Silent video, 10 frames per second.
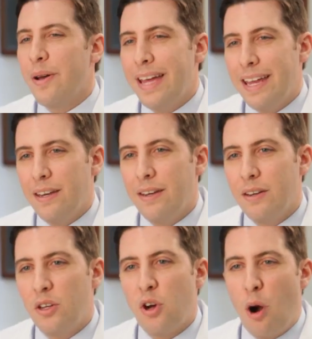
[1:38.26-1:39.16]
In
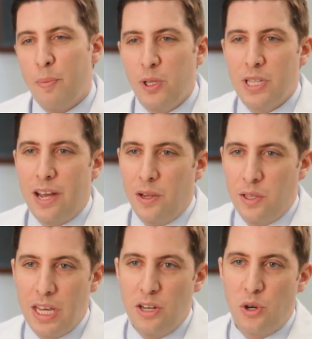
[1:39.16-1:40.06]
carpal tunnel
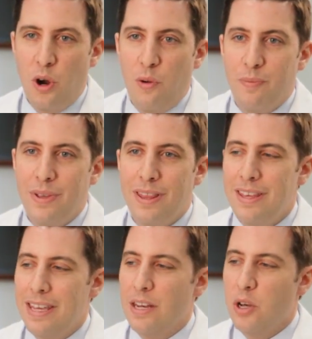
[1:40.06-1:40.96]
syndrome,
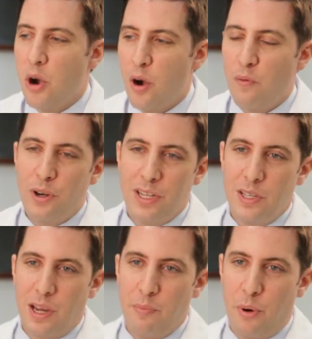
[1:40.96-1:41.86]
the nerve which
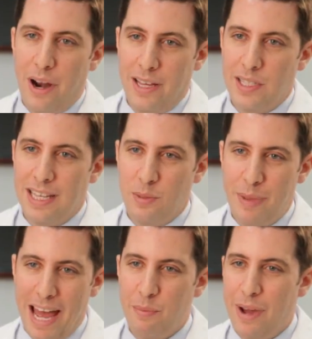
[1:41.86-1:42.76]
is compressed is
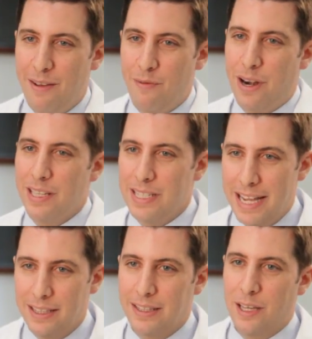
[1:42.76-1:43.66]
bound by a very
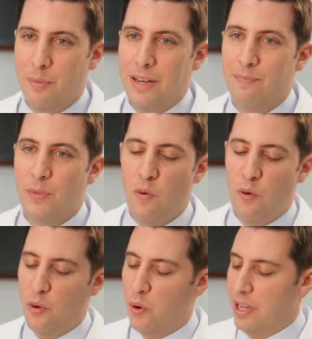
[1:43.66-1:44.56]
tight ligament
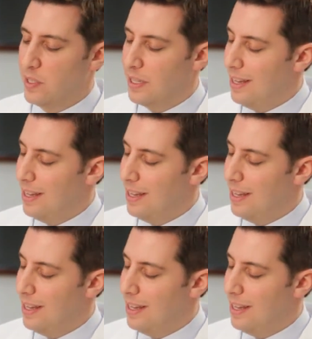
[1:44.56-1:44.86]
over the wrist.